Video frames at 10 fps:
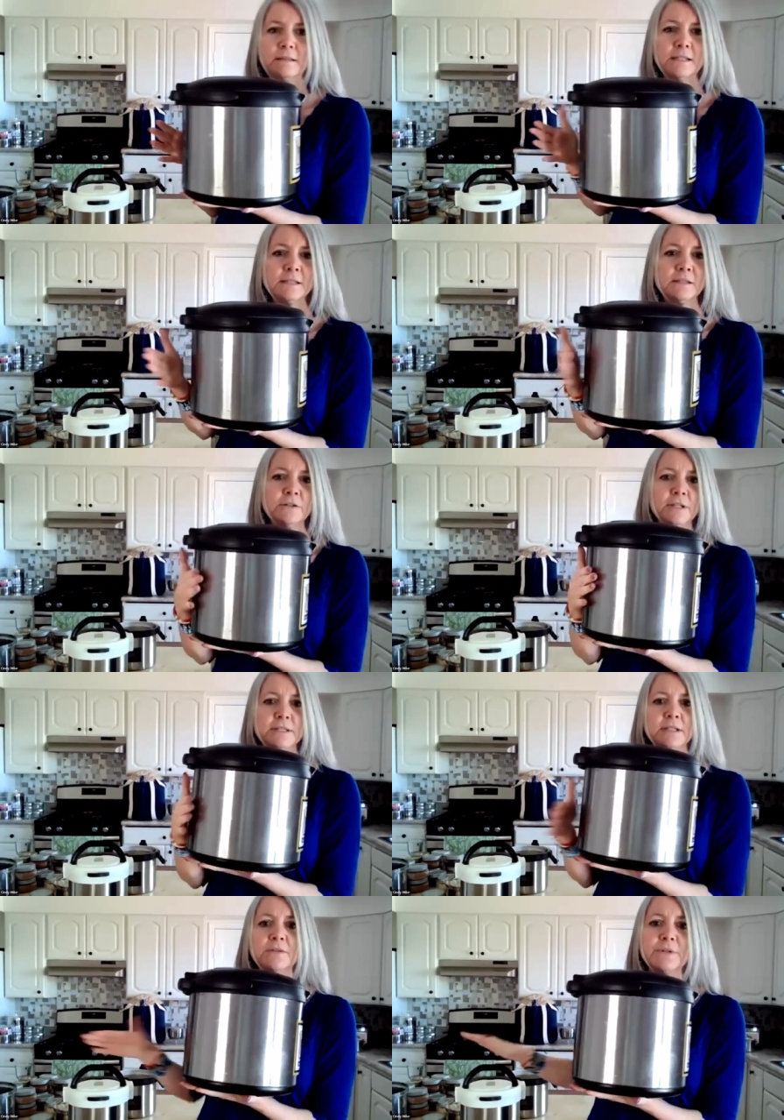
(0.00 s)
This unit
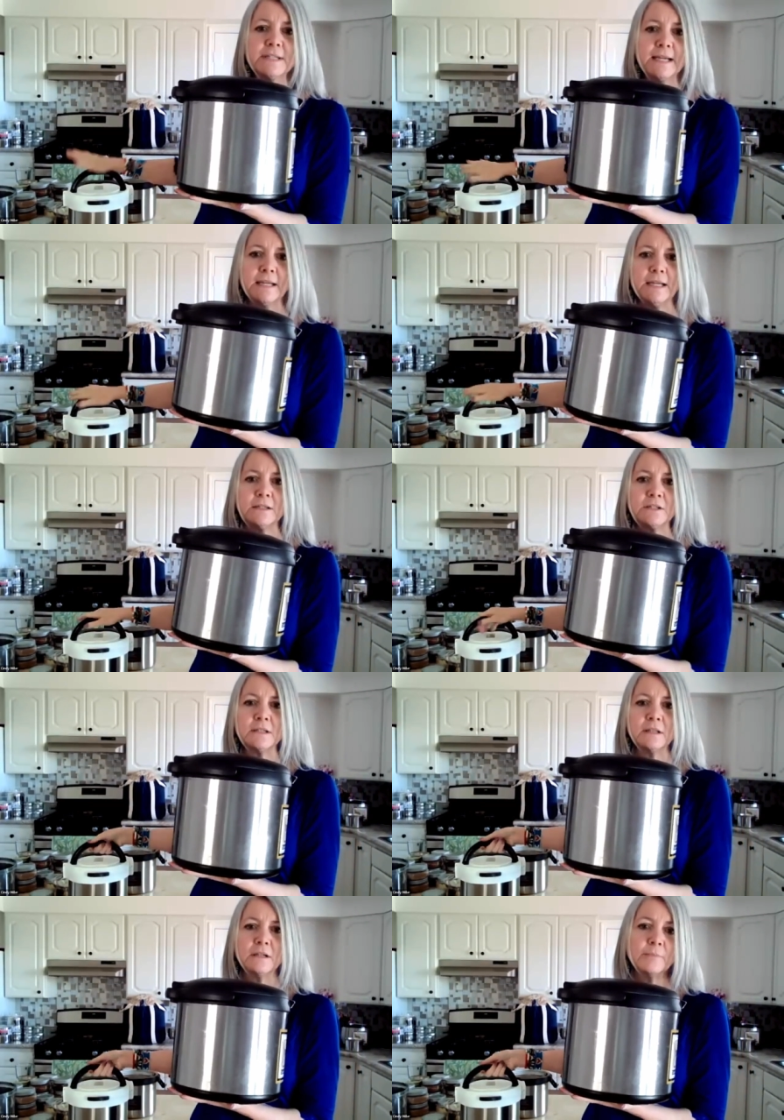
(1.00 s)
is gonna retain heat just
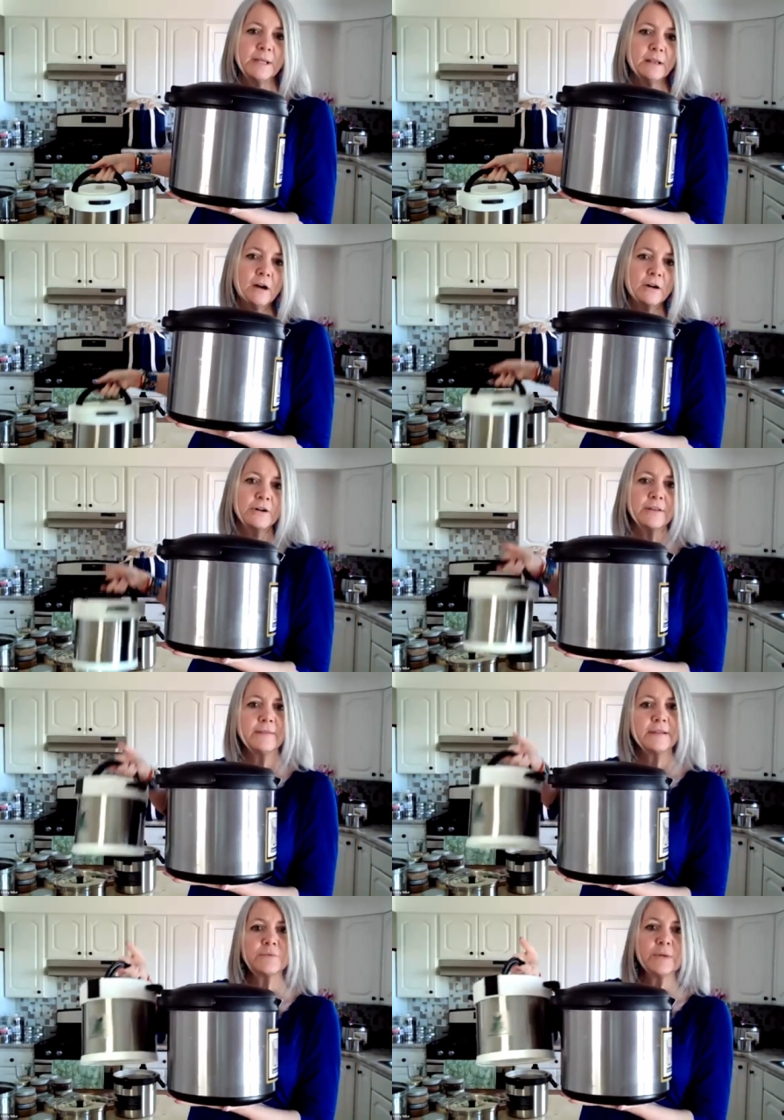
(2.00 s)
a little bit longer than
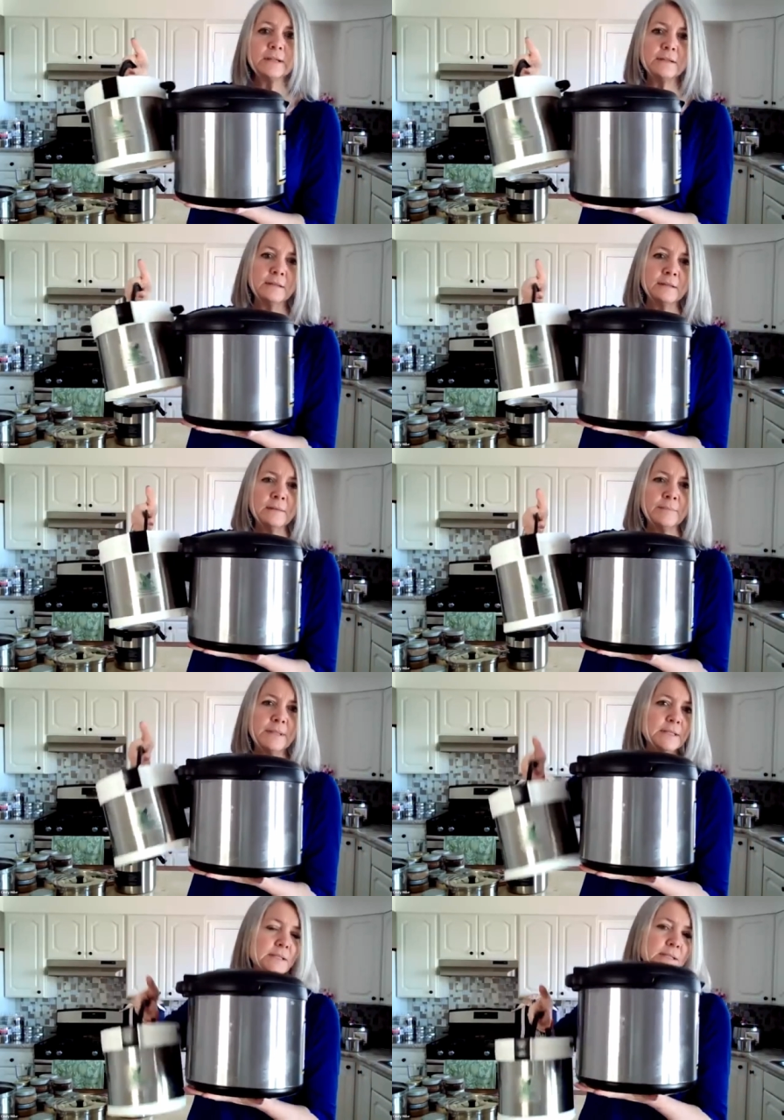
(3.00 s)
this one, but
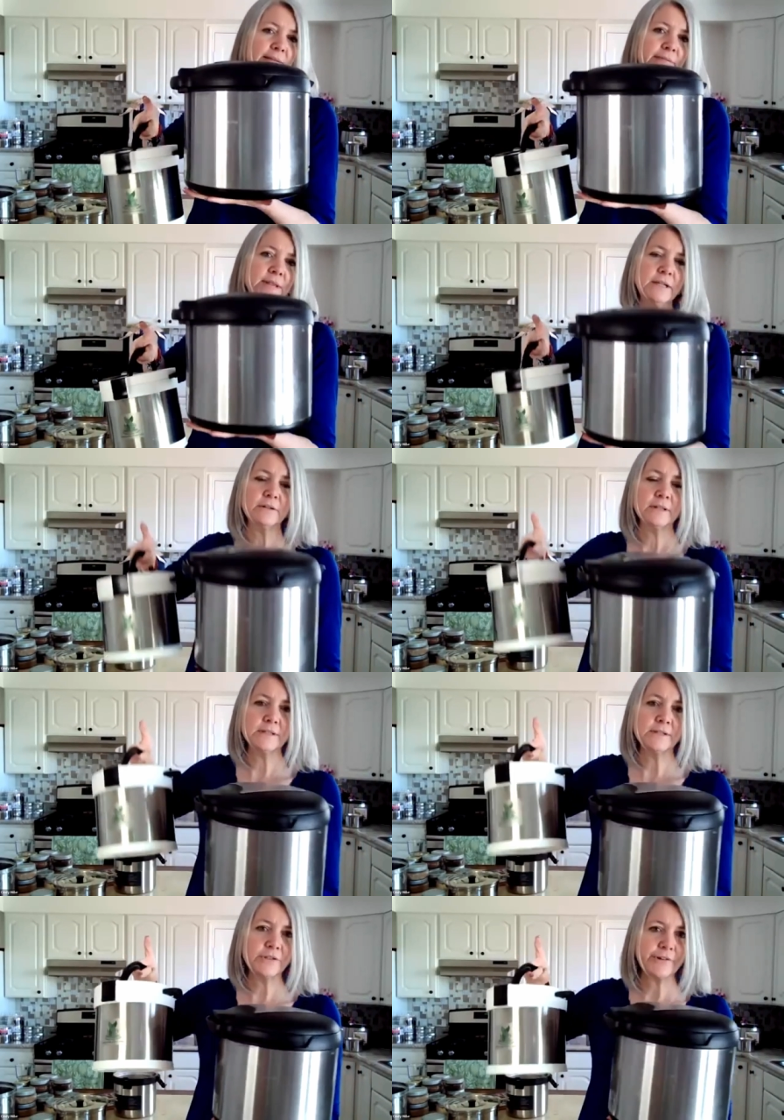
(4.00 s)
this is seven liter and
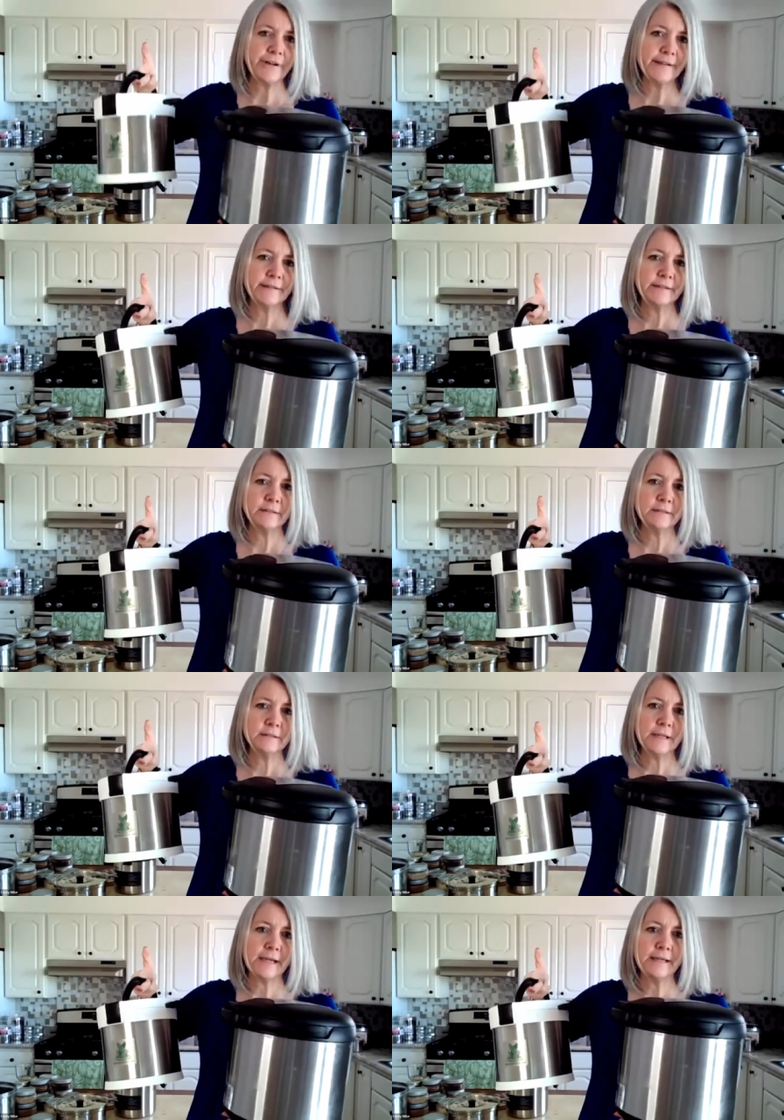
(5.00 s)
this is three,
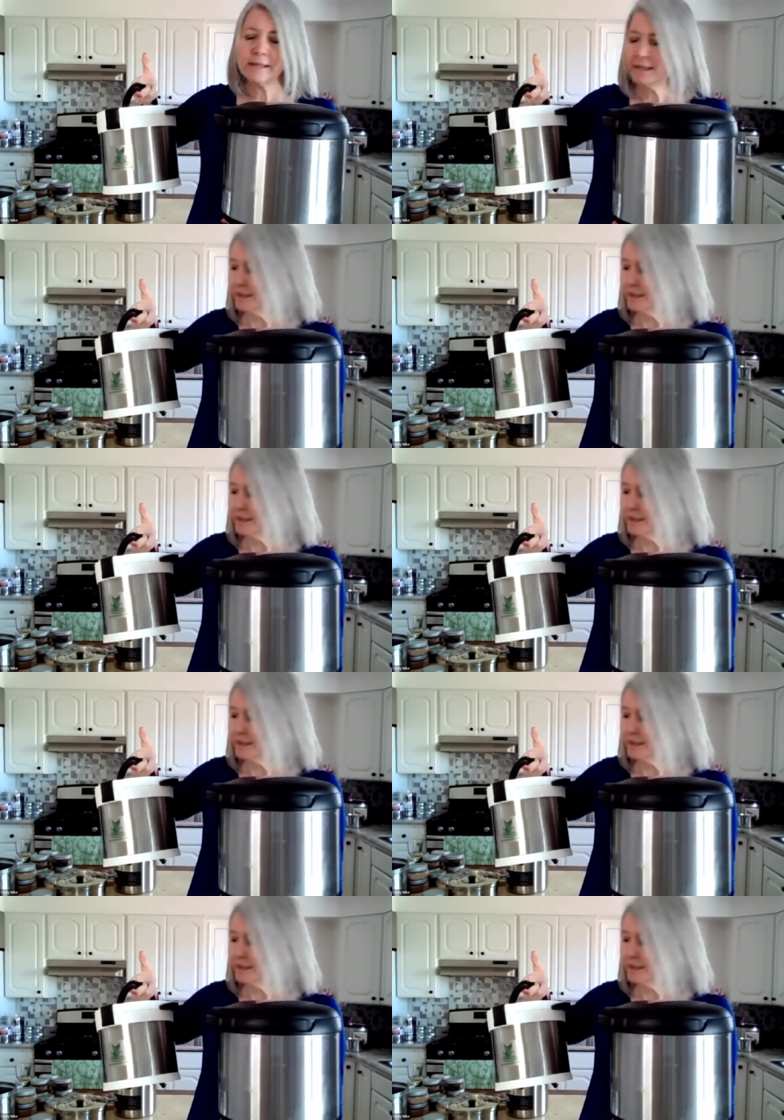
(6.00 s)
okay?